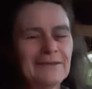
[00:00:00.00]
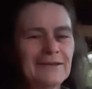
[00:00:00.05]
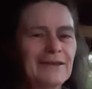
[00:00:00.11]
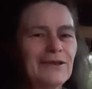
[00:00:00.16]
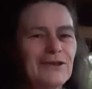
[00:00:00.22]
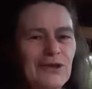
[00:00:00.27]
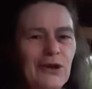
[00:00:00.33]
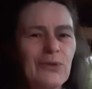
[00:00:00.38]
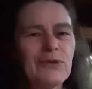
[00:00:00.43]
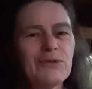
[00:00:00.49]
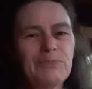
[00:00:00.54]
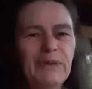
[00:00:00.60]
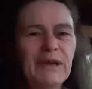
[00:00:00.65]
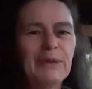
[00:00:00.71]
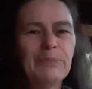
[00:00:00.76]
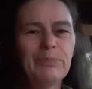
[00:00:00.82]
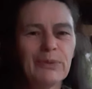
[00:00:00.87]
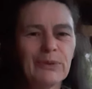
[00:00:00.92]
there's always
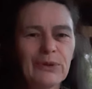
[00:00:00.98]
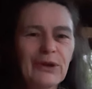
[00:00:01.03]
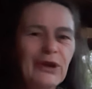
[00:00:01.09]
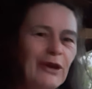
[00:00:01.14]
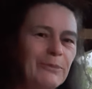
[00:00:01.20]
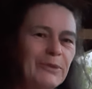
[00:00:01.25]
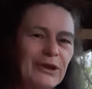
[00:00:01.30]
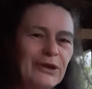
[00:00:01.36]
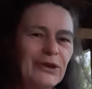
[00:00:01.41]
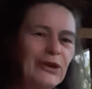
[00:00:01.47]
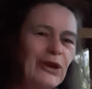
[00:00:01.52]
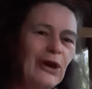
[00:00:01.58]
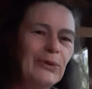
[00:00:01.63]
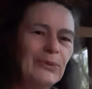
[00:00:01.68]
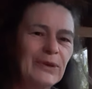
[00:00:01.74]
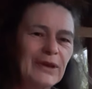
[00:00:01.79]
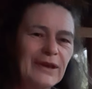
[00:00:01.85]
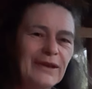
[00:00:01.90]
people coming and
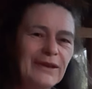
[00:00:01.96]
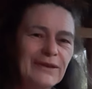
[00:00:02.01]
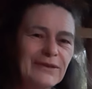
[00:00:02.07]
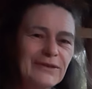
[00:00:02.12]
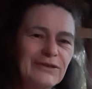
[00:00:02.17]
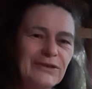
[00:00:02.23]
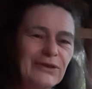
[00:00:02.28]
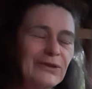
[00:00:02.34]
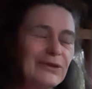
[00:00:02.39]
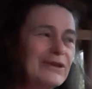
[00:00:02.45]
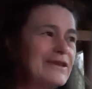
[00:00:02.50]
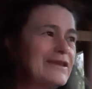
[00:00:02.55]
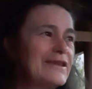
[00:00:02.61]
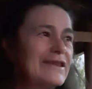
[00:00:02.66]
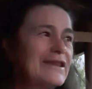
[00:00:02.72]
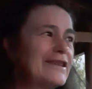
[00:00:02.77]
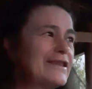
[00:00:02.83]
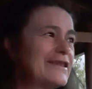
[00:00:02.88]
going here, so
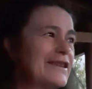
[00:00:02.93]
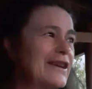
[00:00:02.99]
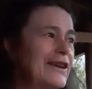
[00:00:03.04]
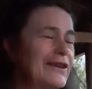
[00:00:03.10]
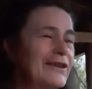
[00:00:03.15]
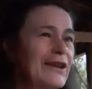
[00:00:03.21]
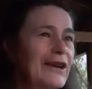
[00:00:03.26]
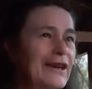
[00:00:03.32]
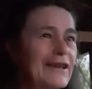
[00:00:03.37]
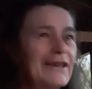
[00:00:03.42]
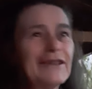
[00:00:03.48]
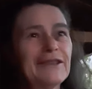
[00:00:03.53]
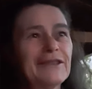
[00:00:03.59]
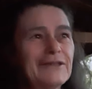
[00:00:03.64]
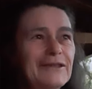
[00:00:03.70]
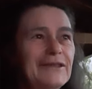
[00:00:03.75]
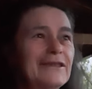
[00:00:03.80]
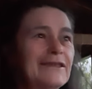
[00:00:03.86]
it's it's not like.
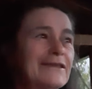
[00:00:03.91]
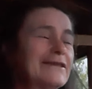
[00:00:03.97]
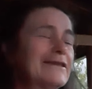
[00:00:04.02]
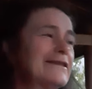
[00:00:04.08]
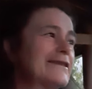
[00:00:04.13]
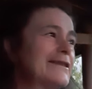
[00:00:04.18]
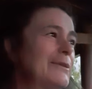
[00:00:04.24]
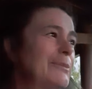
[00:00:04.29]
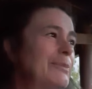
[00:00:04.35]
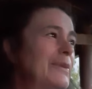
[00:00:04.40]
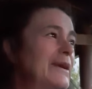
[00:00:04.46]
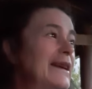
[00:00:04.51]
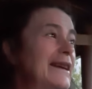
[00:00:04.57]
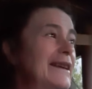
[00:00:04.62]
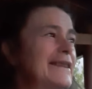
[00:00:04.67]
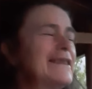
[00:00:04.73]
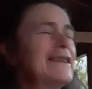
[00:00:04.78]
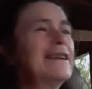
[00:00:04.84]
Uh,
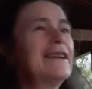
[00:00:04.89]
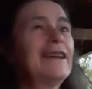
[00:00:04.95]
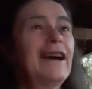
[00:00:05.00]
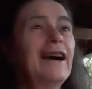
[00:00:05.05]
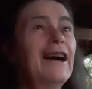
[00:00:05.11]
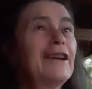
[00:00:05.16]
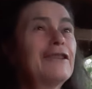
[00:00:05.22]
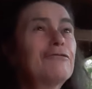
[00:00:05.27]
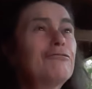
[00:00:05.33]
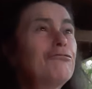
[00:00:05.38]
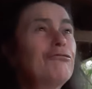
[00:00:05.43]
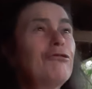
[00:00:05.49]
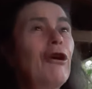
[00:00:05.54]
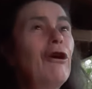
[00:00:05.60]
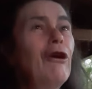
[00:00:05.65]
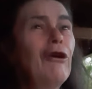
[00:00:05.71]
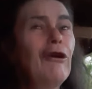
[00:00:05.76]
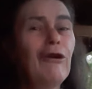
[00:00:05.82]
but I
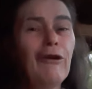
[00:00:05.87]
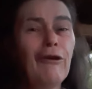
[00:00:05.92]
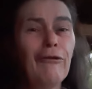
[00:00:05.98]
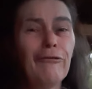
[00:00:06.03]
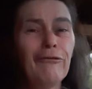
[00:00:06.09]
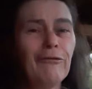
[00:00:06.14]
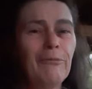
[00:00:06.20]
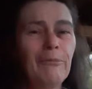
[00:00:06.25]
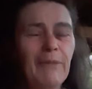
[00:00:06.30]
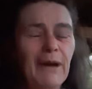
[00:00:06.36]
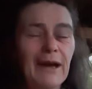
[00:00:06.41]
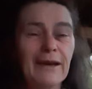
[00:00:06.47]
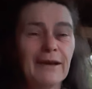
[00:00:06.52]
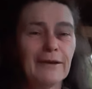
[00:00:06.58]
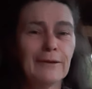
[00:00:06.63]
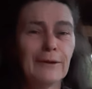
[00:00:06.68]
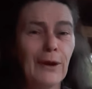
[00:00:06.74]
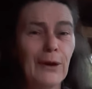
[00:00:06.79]
love my
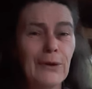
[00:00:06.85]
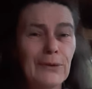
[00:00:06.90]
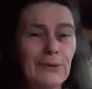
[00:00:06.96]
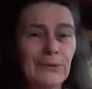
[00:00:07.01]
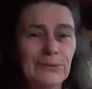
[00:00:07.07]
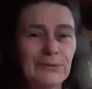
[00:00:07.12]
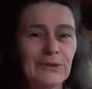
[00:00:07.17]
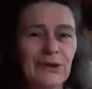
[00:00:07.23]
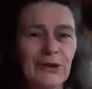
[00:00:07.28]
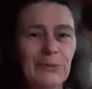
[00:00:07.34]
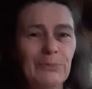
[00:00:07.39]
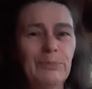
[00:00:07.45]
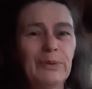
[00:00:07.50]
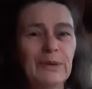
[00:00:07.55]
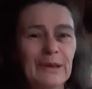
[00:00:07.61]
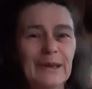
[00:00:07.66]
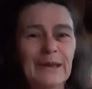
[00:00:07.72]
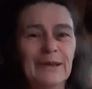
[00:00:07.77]
alone,
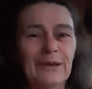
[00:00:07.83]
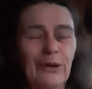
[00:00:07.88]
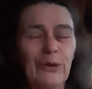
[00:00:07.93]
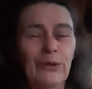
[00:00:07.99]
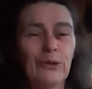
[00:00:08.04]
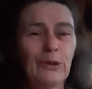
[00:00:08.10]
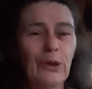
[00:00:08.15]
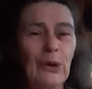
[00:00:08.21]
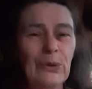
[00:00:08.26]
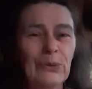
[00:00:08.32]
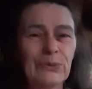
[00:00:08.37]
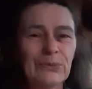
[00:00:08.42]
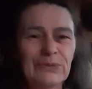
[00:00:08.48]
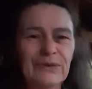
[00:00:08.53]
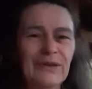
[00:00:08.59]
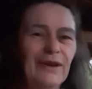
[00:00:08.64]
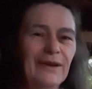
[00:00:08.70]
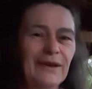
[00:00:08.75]
complete
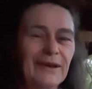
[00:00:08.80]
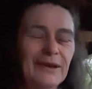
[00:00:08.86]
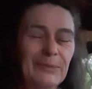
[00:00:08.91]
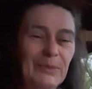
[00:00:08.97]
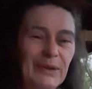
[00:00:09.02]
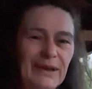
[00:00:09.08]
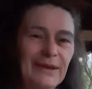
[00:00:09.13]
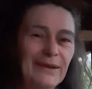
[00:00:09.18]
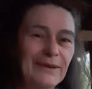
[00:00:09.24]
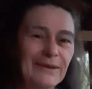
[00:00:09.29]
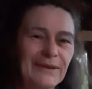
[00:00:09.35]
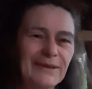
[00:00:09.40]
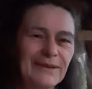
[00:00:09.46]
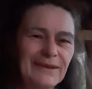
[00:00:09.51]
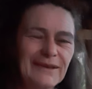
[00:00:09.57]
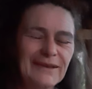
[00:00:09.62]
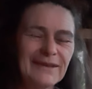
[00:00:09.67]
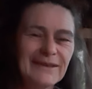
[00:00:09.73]
alone time here.
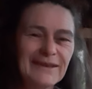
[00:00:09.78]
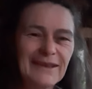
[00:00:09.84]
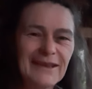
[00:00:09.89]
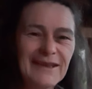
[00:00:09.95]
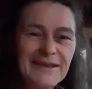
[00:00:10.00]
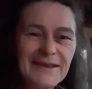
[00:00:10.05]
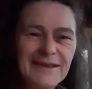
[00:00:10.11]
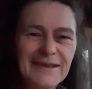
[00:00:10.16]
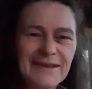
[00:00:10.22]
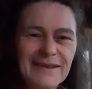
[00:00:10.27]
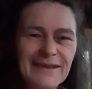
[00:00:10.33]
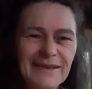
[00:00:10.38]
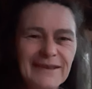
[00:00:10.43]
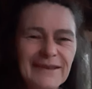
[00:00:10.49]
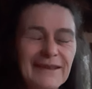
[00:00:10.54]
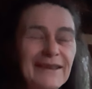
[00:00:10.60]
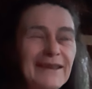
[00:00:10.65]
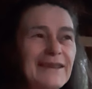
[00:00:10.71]
Yes.
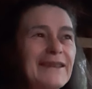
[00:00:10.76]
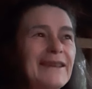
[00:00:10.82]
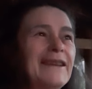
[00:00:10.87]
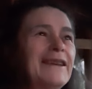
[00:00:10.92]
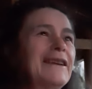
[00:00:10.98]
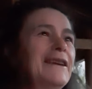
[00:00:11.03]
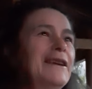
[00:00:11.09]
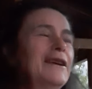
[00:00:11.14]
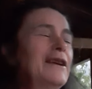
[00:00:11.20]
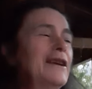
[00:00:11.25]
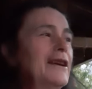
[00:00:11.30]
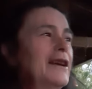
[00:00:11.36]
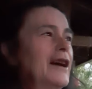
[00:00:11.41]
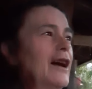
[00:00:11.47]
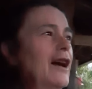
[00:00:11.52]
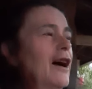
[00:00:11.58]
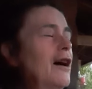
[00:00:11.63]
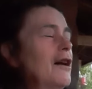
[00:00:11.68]
Yeah.
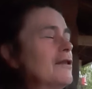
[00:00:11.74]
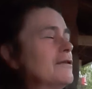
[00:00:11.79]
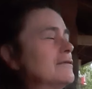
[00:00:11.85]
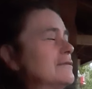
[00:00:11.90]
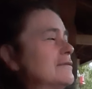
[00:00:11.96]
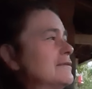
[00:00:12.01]
Oh.